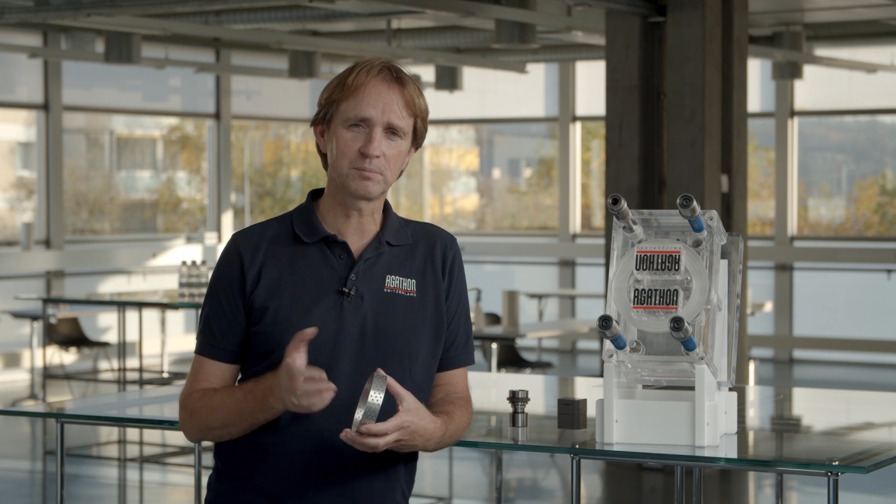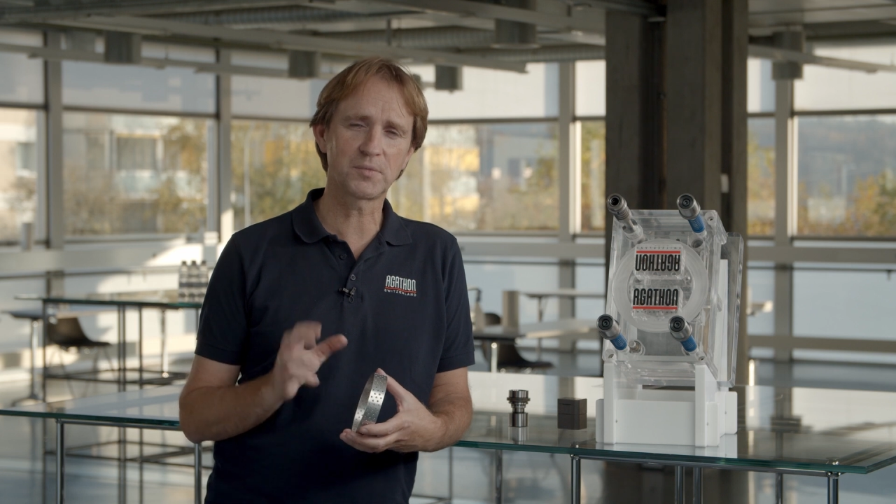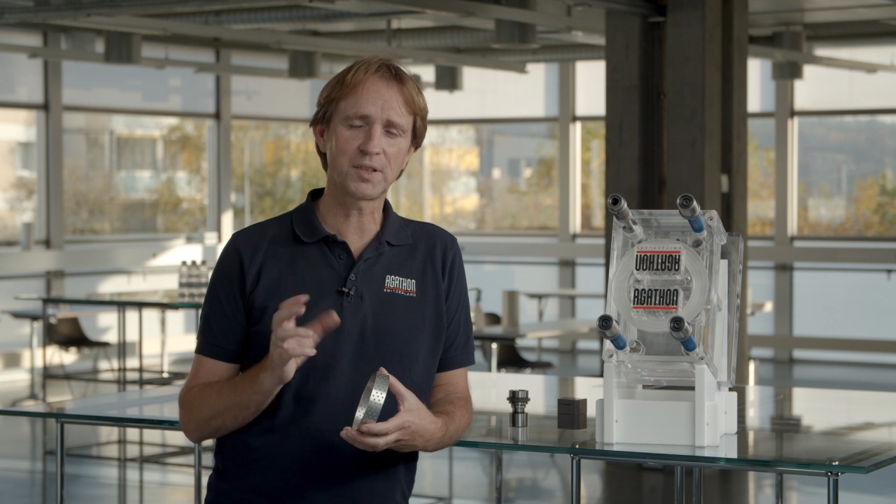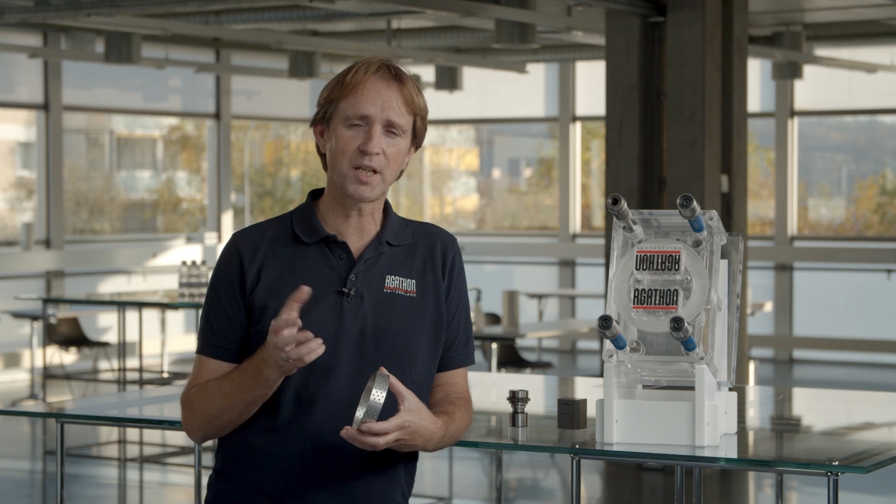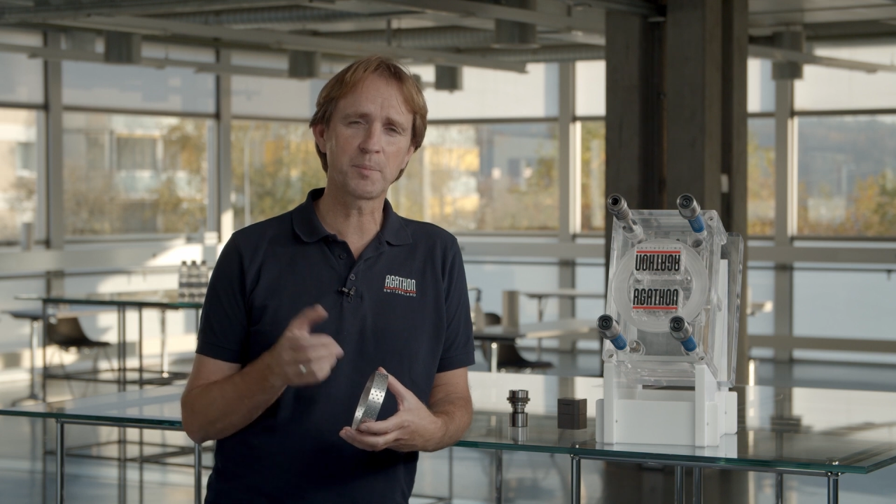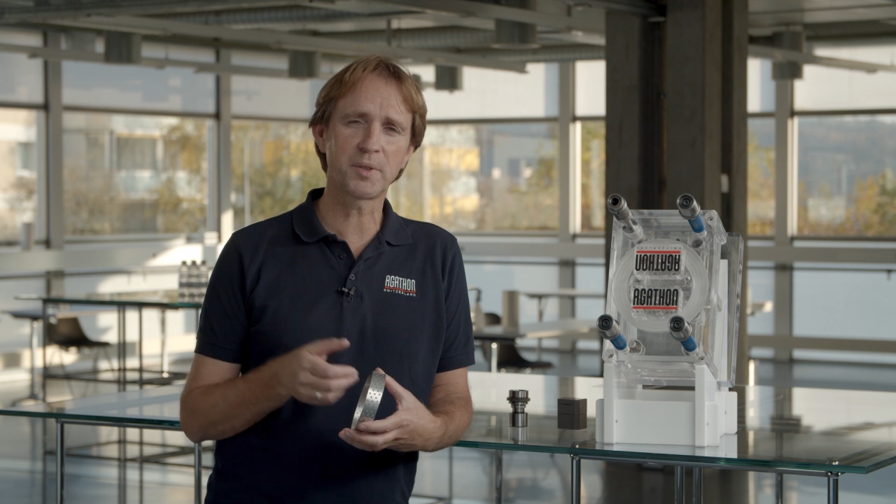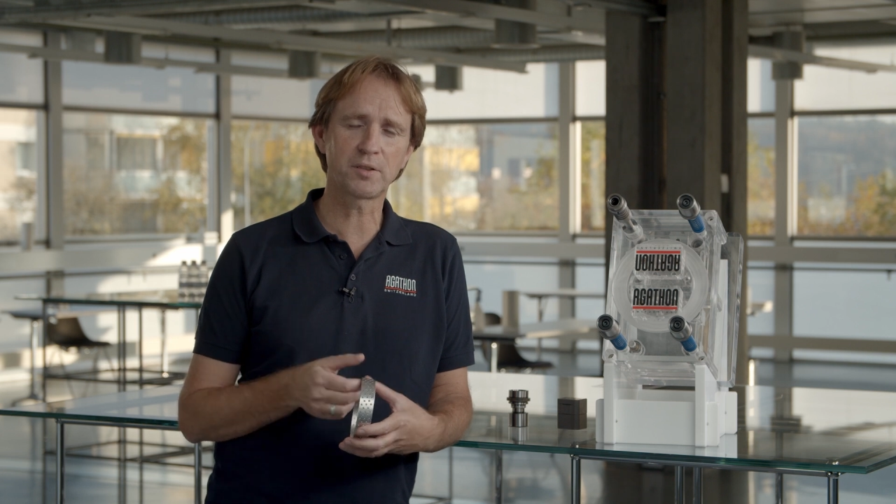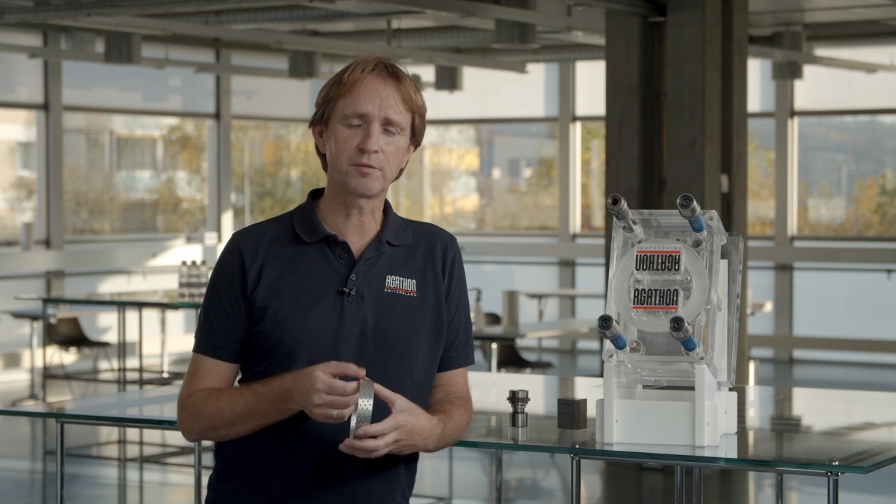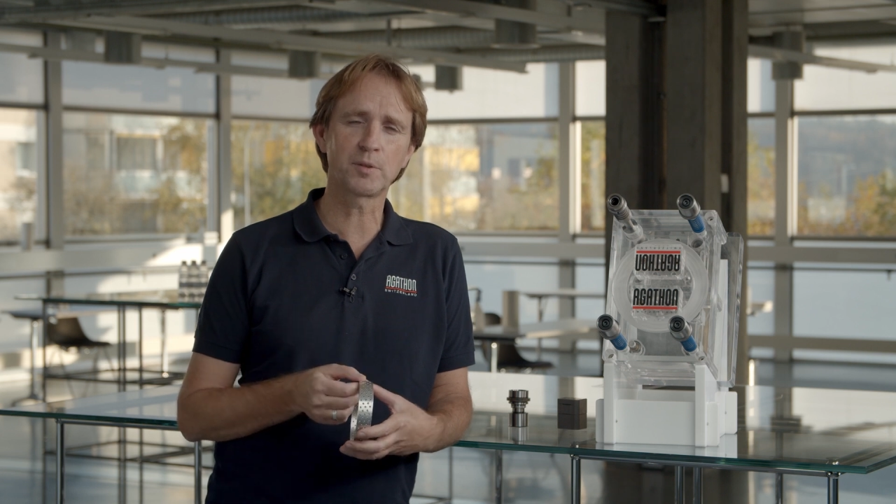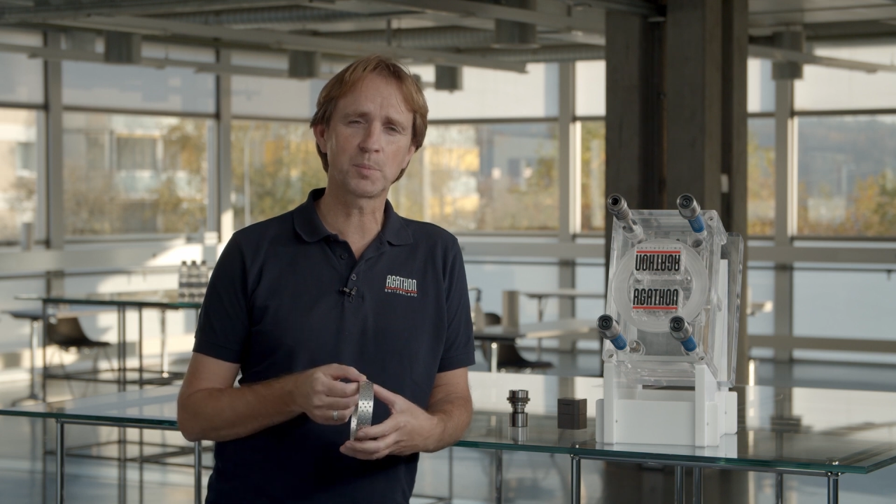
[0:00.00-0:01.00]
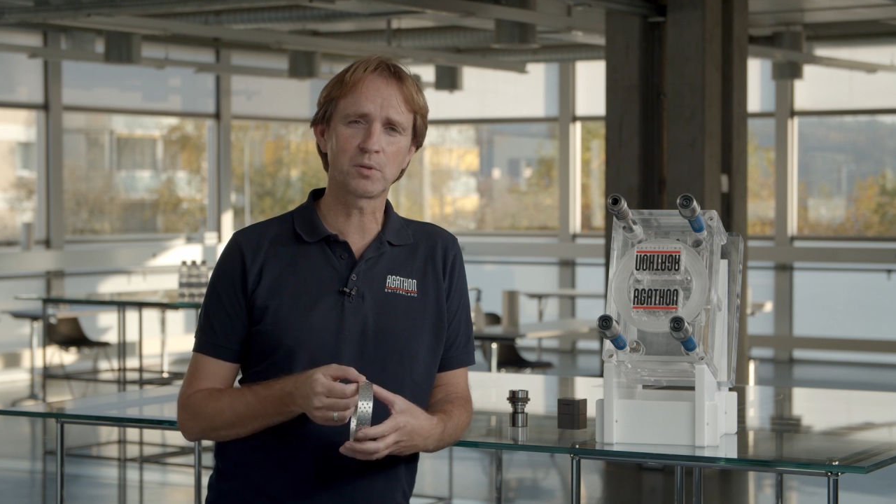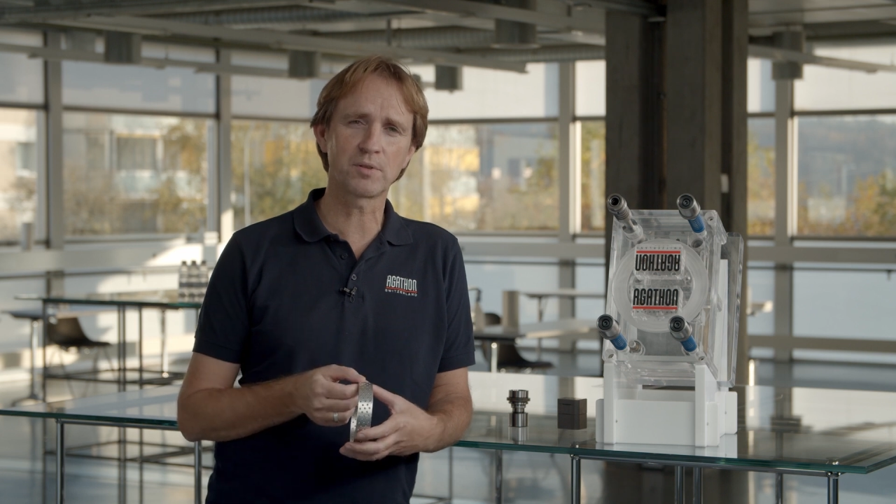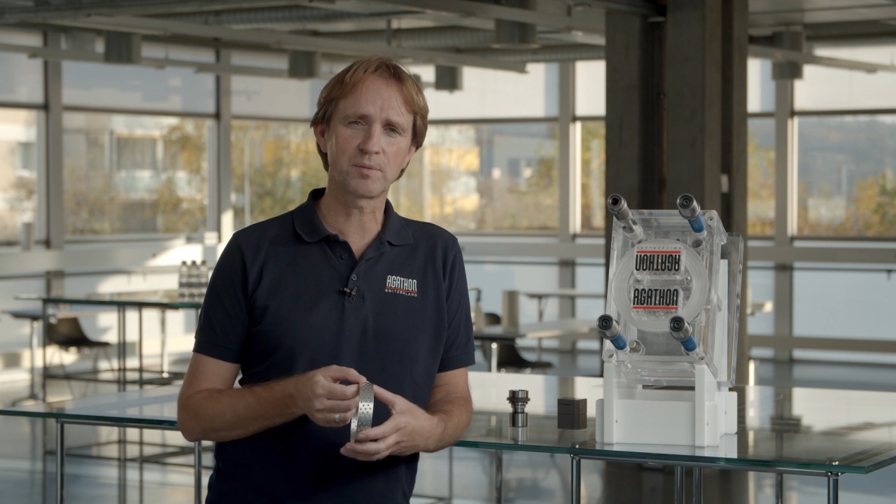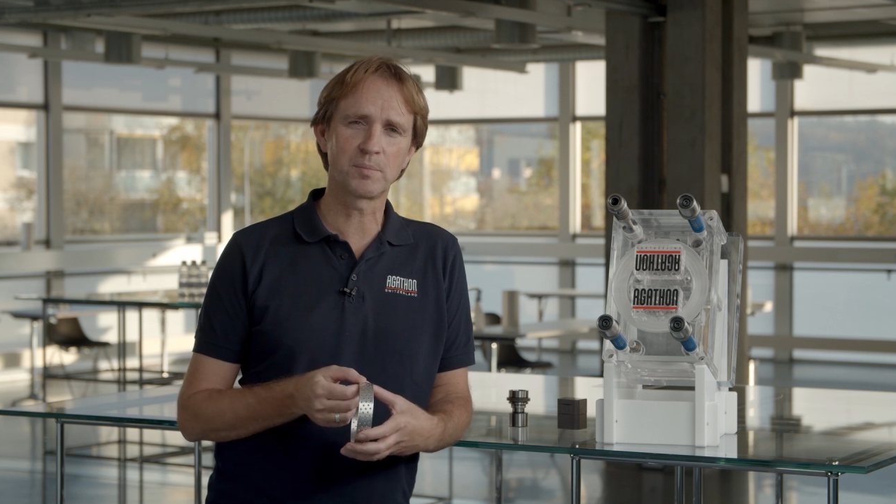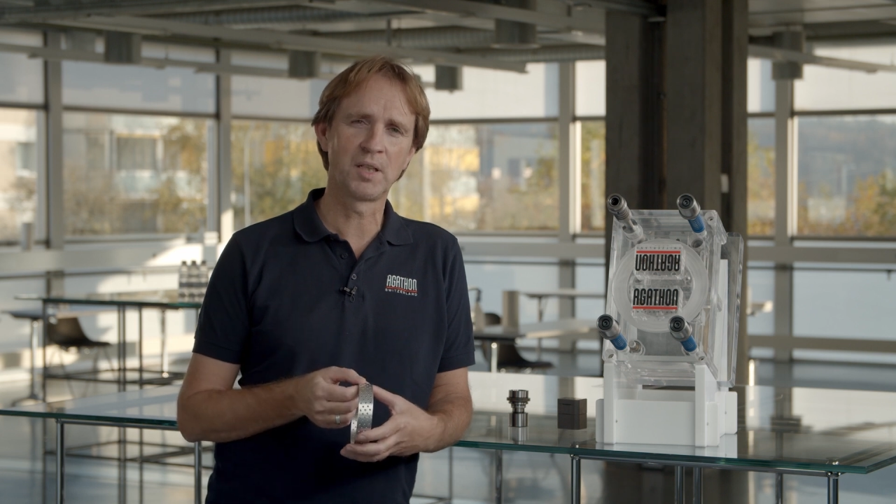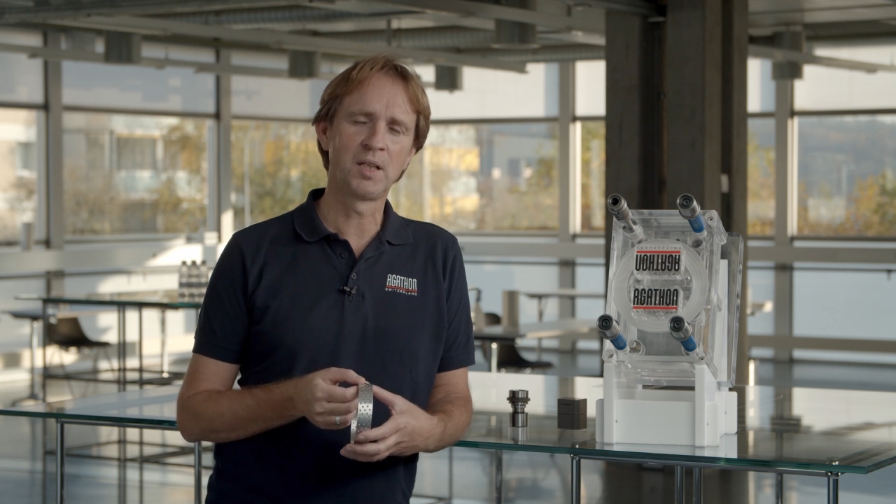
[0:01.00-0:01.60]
the diameter of the balls.